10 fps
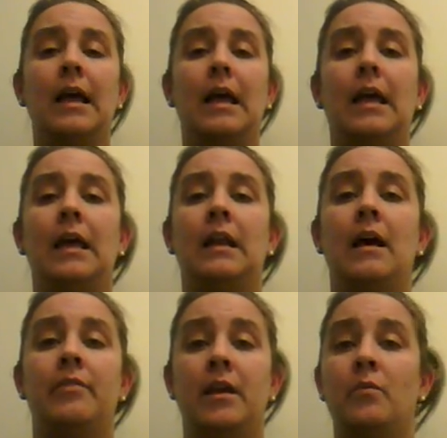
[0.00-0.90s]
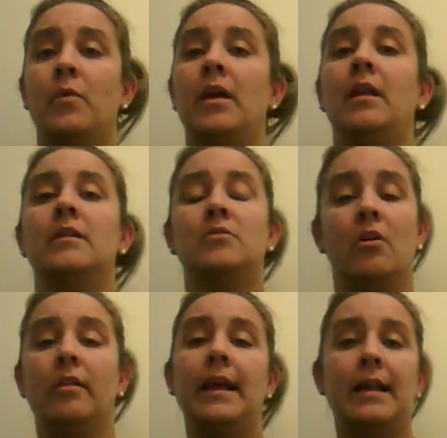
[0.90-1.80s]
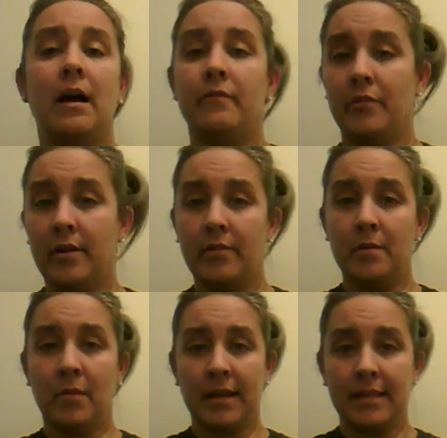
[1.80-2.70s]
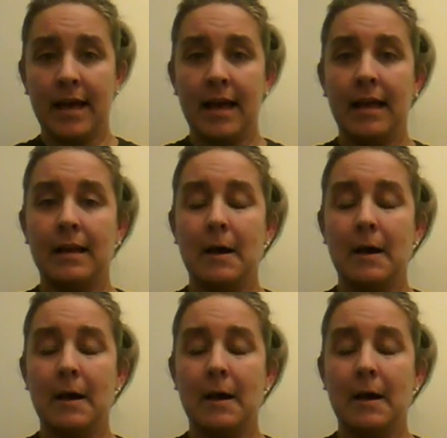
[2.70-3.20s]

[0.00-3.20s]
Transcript: And I think when it's all laid out in front of them like that,